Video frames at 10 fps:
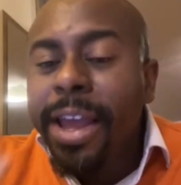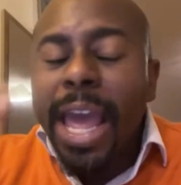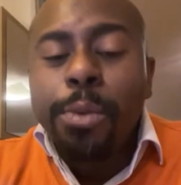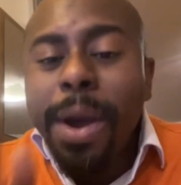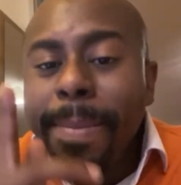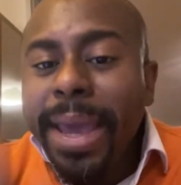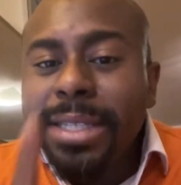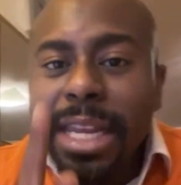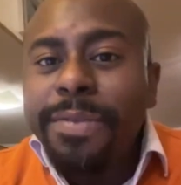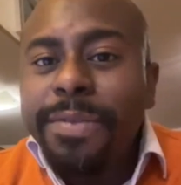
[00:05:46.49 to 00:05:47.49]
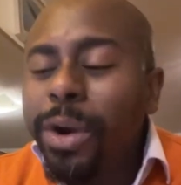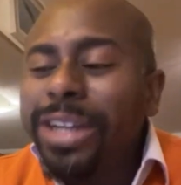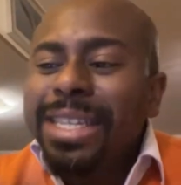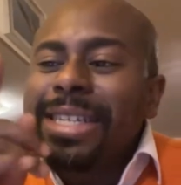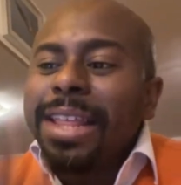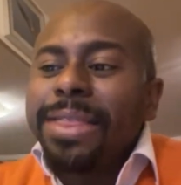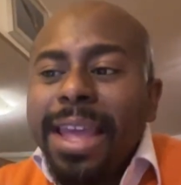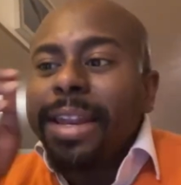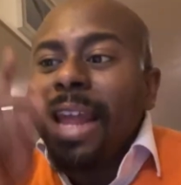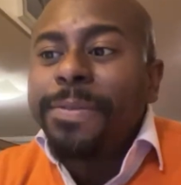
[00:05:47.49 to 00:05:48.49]
And what makes it even worse is I
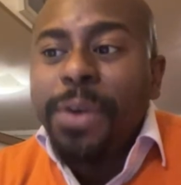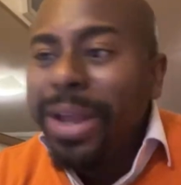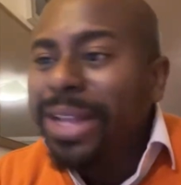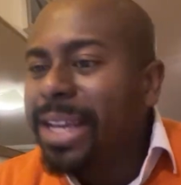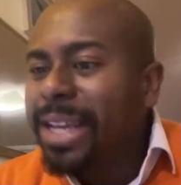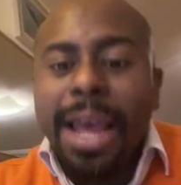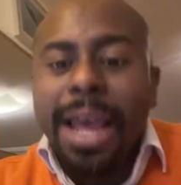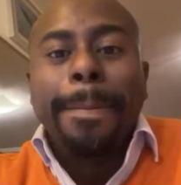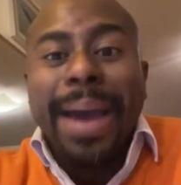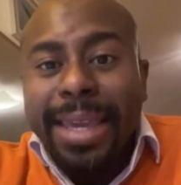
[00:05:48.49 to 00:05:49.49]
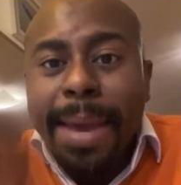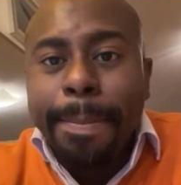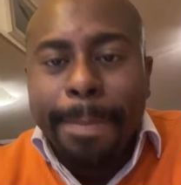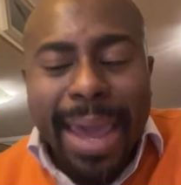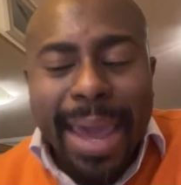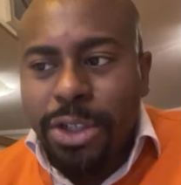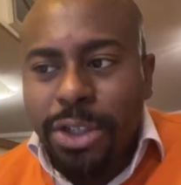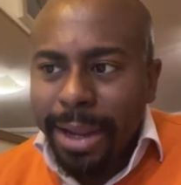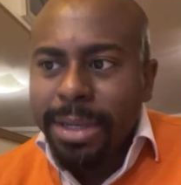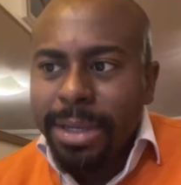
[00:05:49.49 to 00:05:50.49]
think Nick Fuentes might get mainstreamed.